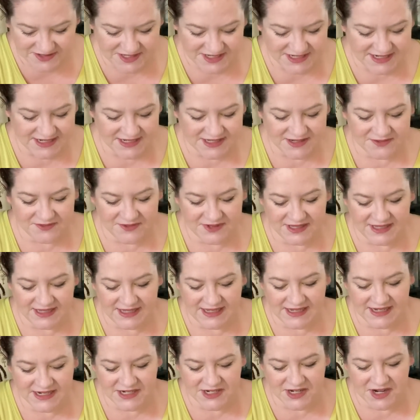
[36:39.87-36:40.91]
She does a really
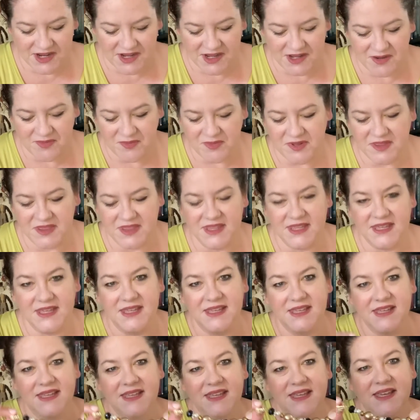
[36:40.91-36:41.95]
good job with
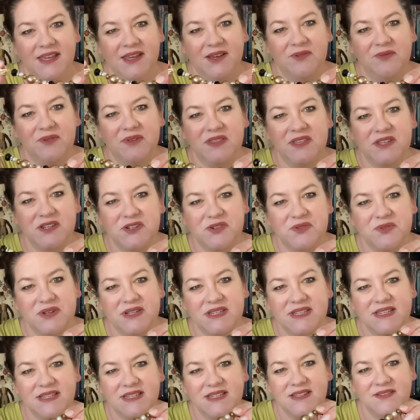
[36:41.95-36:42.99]
the
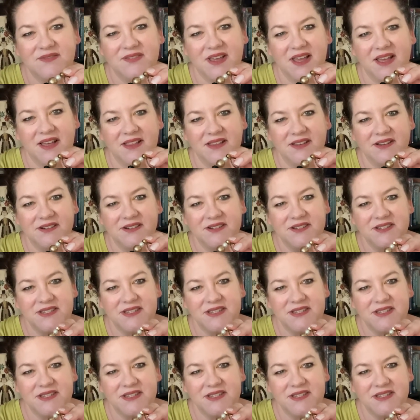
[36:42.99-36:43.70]
choices of colors.